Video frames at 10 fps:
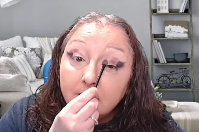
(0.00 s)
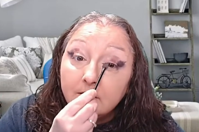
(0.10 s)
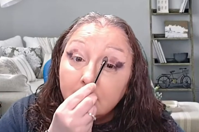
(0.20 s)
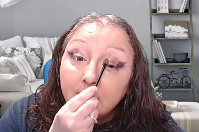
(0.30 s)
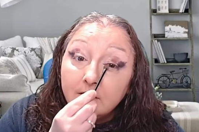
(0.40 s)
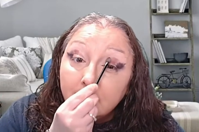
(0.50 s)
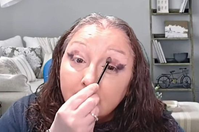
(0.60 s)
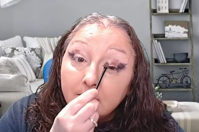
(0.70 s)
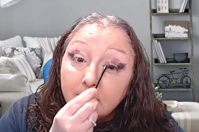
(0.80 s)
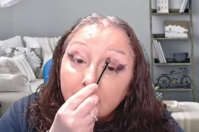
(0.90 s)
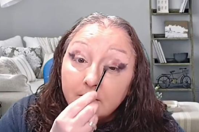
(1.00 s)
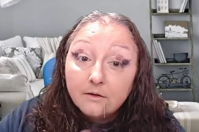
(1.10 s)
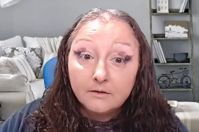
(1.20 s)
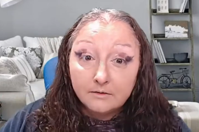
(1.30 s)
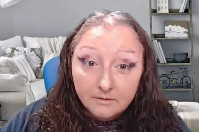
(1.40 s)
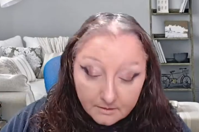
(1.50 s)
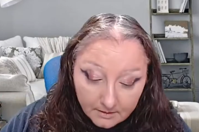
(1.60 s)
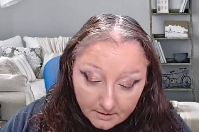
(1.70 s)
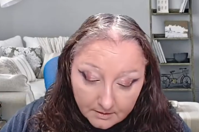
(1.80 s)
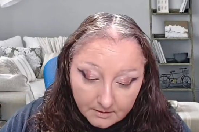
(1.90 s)

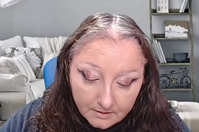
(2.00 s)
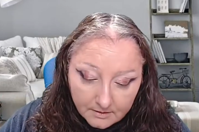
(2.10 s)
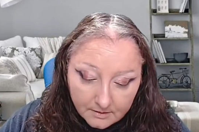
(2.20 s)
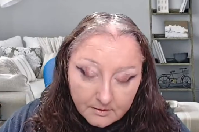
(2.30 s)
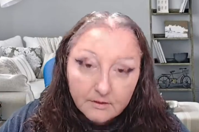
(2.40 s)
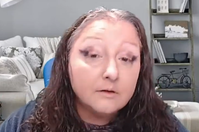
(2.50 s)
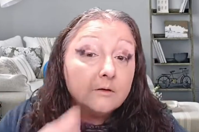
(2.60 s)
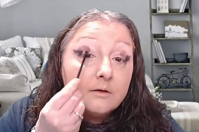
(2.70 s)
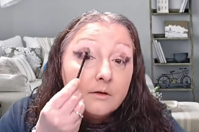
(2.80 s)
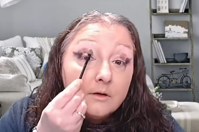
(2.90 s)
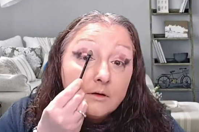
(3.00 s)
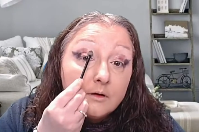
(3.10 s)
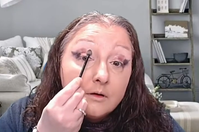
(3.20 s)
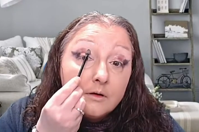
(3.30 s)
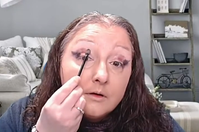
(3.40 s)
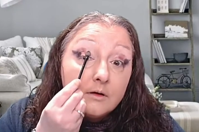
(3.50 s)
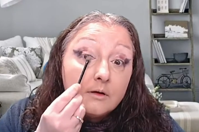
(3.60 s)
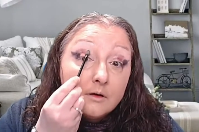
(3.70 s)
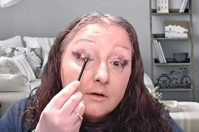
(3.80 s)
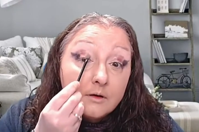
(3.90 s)

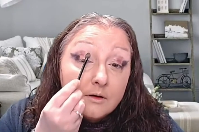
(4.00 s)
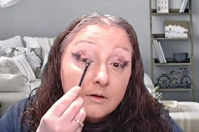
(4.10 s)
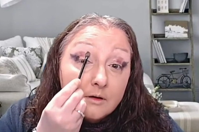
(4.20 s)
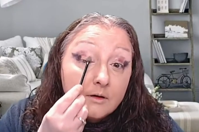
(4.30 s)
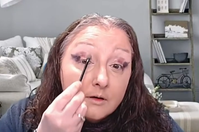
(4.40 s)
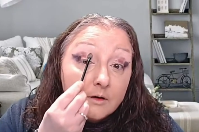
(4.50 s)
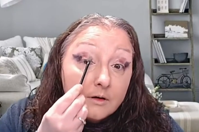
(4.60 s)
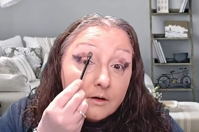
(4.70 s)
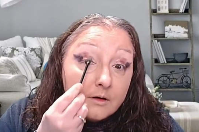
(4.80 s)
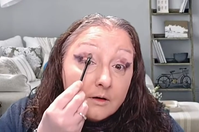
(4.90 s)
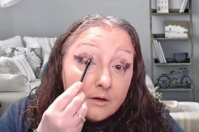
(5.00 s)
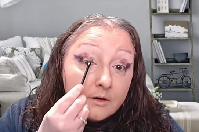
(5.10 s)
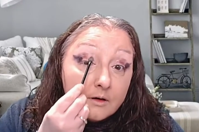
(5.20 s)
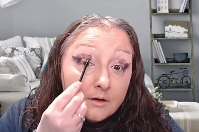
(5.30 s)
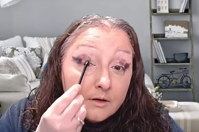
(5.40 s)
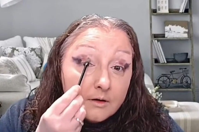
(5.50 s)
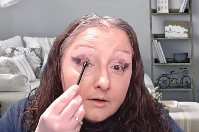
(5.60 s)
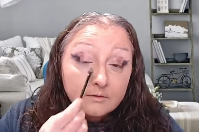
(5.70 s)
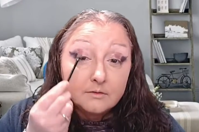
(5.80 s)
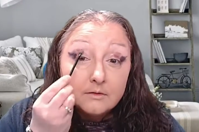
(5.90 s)

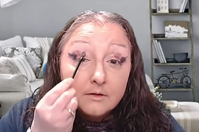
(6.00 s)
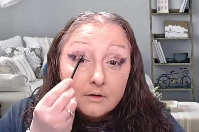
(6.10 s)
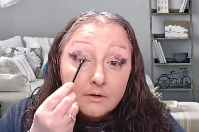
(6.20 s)
(silence)